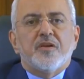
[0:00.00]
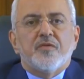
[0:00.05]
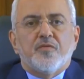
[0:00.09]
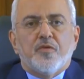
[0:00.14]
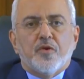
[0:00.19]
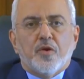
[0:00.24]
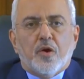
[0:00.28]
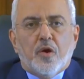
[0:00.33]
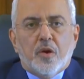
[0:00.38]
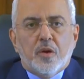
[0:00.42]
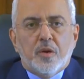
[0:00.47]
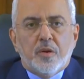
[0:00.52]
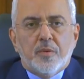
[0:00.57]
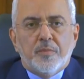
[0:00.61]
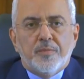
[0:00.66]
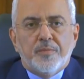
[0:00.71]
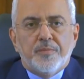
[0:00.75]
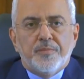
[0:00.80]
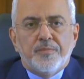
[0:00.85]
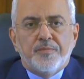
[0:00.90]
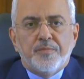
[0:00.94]
once and for all.
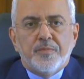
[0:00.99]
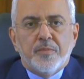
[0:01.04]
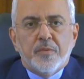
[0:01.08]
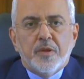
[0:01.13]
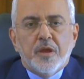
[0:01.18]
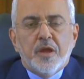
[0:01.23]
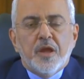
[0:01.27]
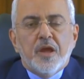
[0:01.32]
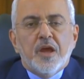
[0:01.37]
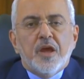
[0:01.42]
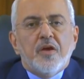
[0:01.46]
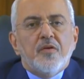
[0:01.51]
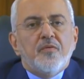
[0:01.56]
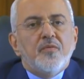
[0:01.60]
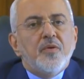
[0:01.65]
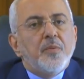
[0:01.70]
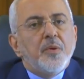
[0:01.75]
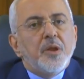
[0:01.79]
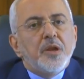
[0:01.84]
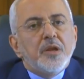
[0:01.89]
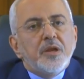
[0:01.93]

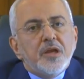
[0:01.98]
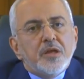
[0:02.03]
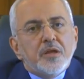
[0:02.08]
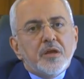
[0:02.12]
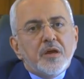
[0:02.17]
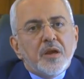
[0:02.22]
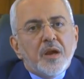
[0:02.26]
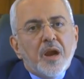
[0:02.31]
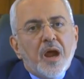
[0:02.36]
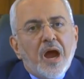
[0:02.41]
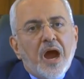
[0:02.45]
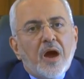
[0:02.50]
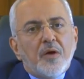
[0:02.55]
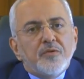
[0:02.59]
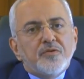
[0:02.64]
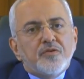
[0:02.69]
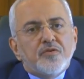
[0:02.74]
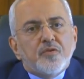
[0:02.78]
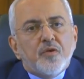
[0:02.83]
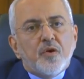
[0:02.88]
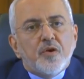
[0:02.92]
We will neither
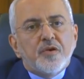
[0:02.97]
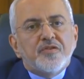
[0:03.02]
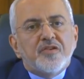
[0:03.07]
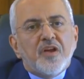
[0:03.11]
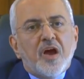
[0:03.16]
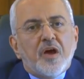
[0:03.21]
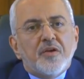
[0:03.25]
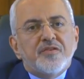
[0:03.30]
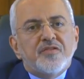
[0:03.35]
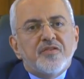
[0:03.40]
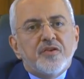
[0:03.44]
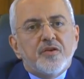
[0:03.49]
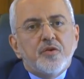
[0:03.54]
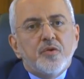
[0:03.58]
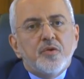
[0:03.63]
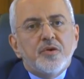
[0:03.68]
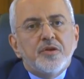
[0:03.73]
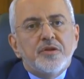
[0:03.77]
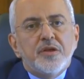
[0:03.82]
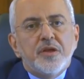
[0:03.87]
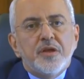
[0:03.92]
outsource our
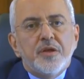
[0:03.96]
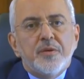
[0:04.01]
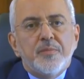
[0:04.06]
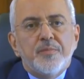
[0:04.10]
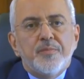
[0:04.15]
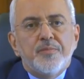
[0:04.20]
security,